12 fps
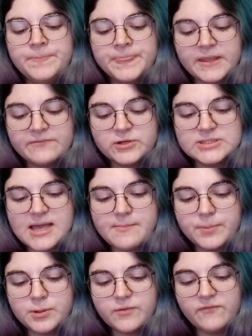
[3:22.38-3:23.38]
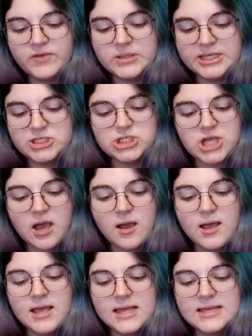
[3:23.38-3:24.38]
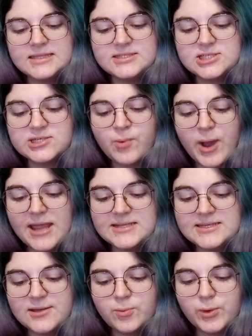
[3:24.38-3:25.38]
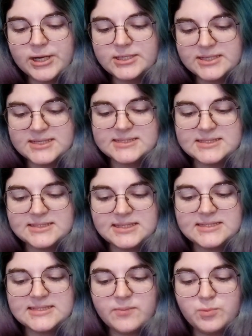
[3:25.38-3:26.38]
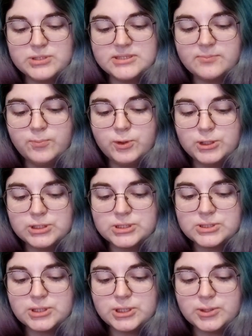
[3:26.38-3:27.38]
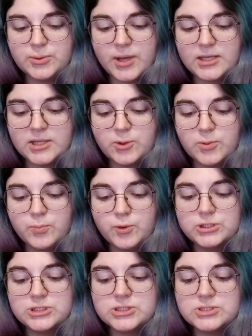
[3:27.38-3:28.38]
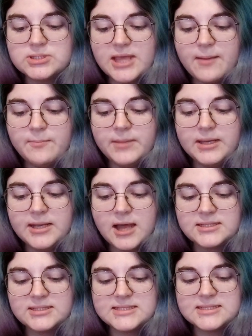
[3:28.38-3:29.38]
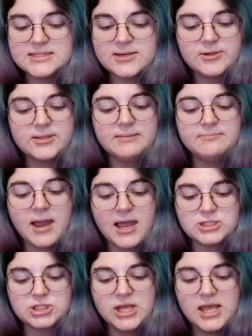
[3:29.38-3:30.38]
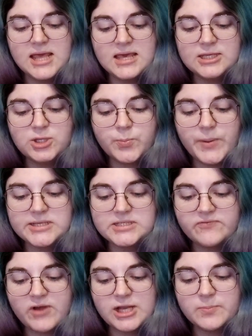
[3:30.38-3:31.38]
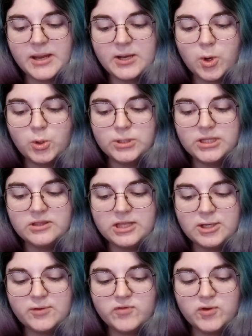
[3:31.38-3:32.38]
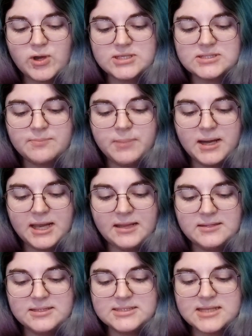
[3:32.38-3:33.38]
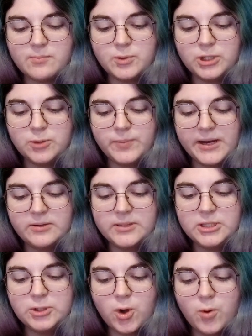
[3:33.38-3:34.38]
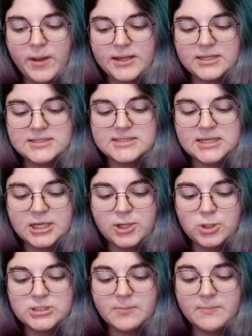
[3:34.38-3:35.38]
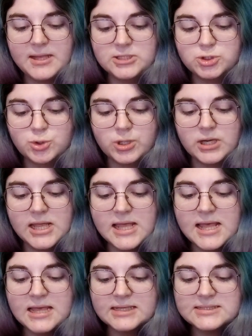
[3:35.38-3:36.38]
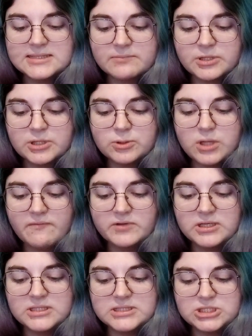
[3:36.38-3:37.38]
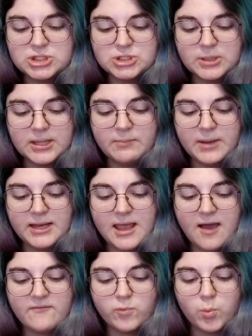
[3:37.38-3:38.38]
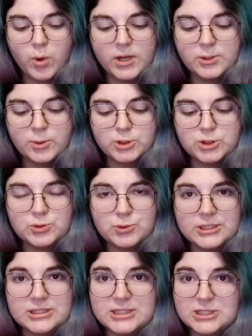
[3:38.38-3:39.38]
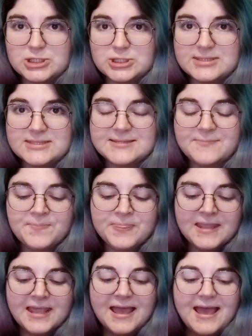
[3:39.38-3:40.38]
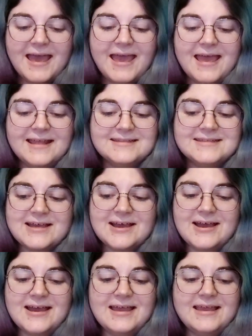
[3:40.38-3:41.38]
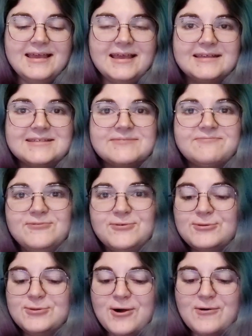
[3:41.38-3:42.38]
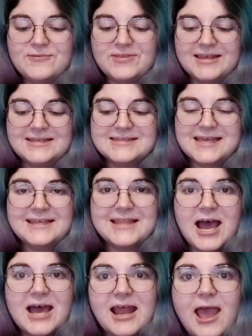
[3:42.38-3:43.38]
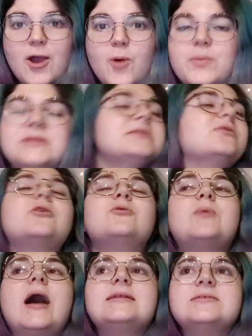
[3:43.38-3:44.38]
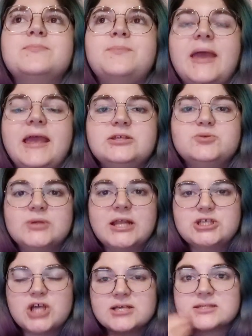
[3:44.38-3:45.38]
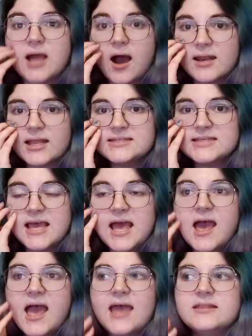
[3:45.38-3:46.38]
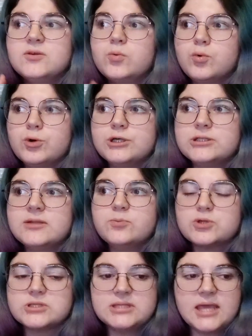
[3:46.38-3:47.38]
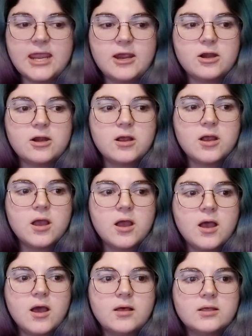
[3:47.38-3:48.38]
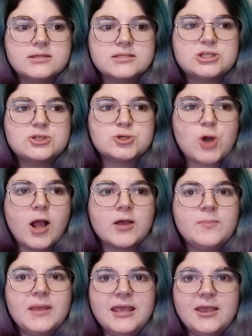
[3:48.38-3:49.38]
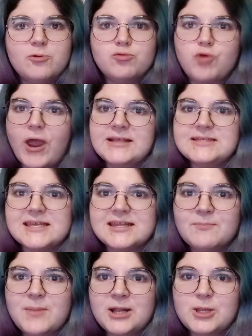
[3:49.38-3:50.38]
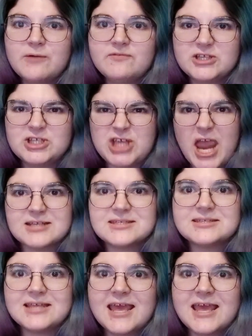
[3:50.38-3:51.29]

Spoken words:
For example, Felicia, the disquieting awareness that someone's importance to you and your importance to them may not necessarily match, that your best friend might only think of you as a buddy, that someone you barely know might consider you a mentor, that someone you love unconditionally might have 1 or 2 conditions. And it's full of things like that. I opened it on a random page when I just got it, and the word that was there struck me right in the middle of the chest.